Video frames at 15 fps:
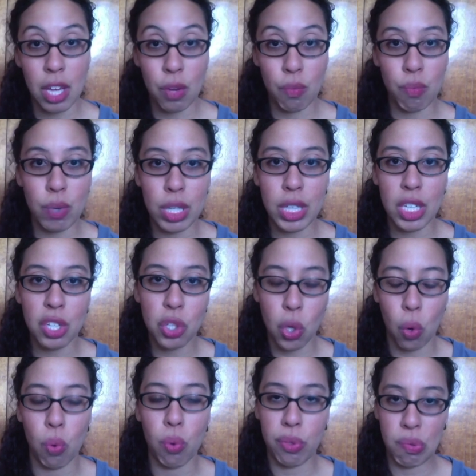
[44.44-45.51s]
really
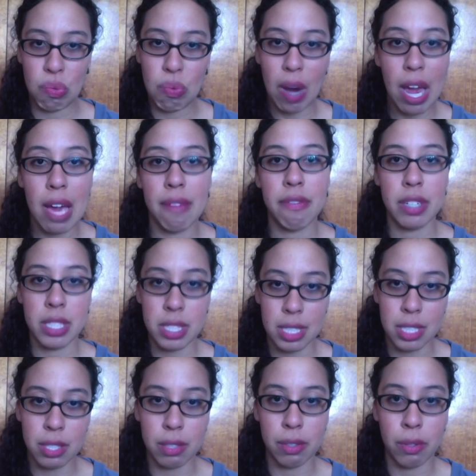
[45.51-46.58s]
go through every
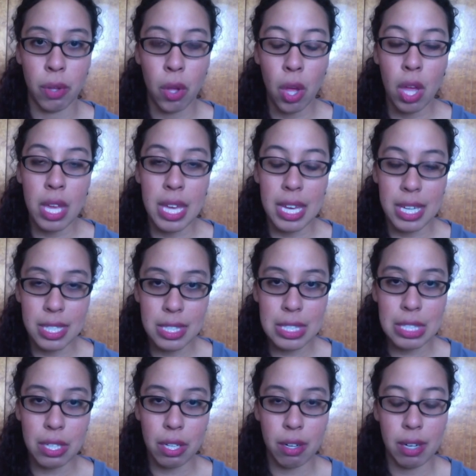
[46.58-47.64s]
single
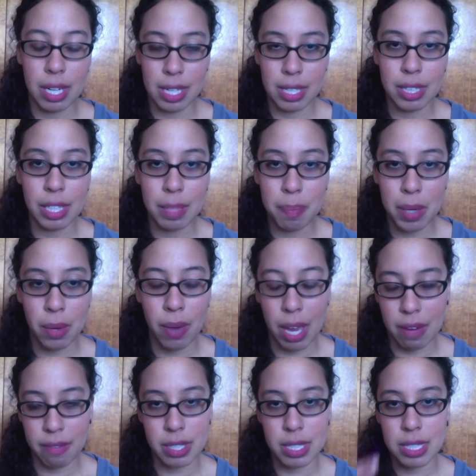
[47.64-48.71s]
insert and clip out
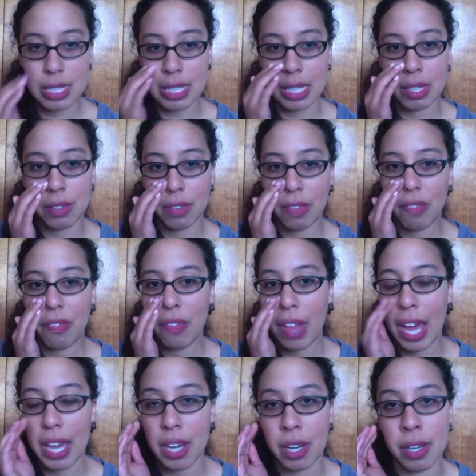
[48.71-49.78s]
every single
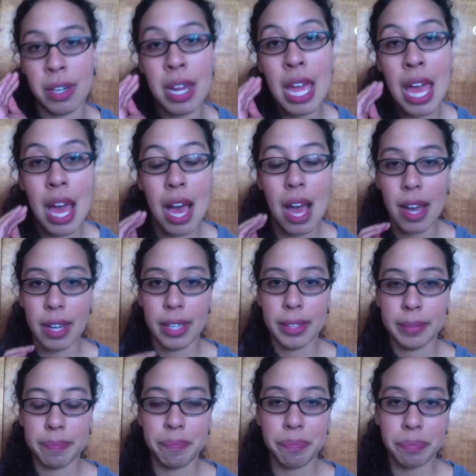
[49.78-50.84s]
flyer.
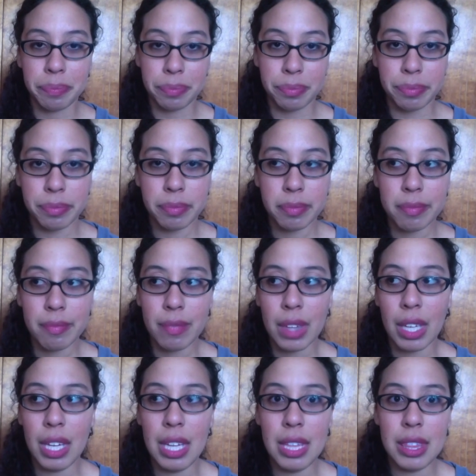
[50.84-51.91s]
Um,
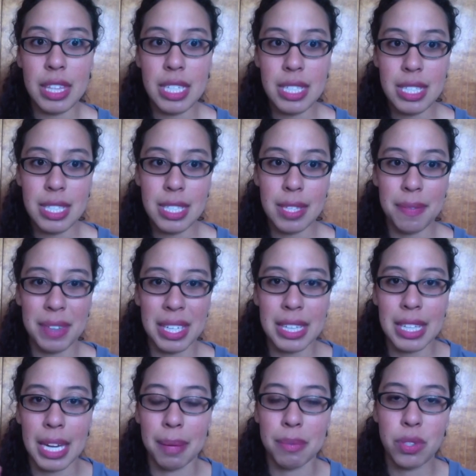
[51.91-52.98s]
this is something
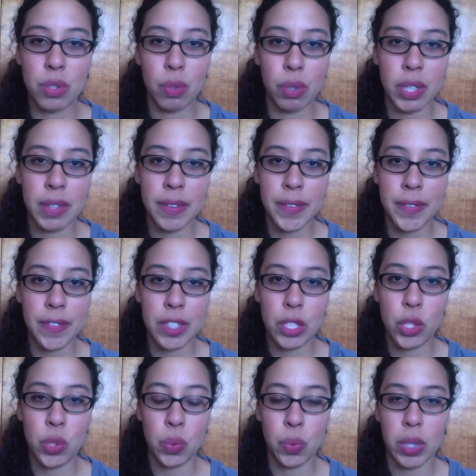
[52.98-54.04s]
that I'm sort of
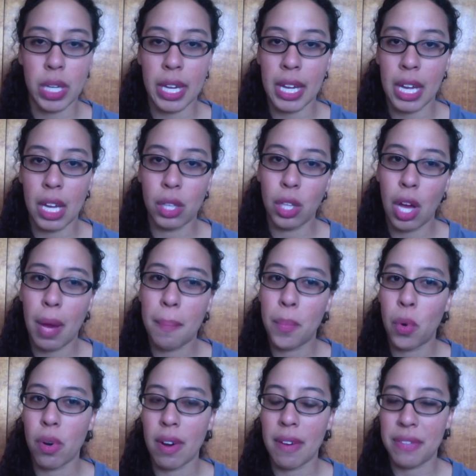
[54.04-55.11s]
doing a lot
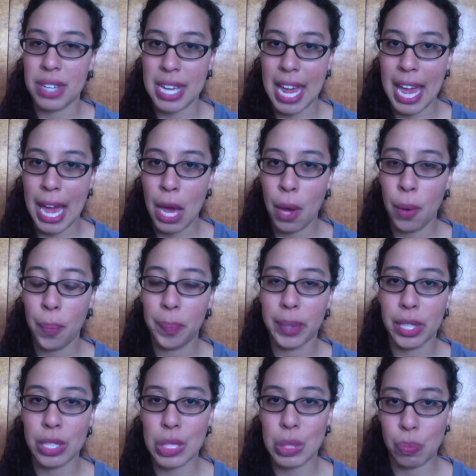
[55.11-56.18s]
more of now
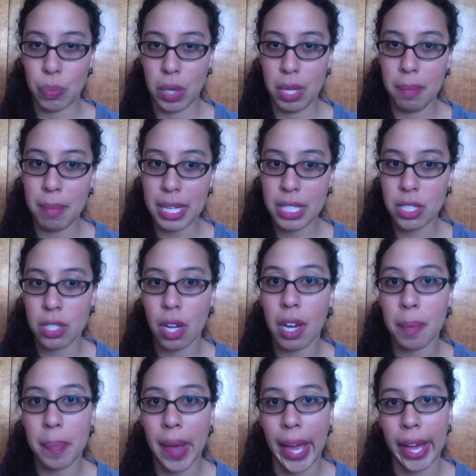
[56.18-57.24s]
because one, my
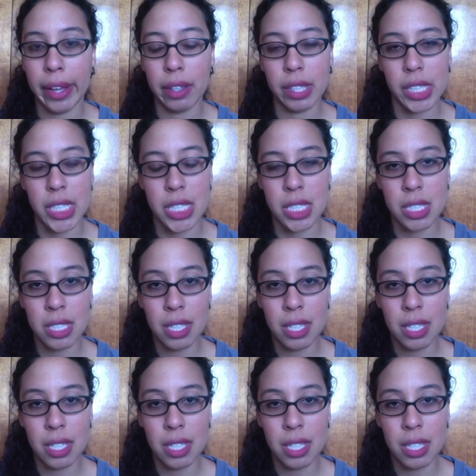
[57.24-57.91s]
stockpile is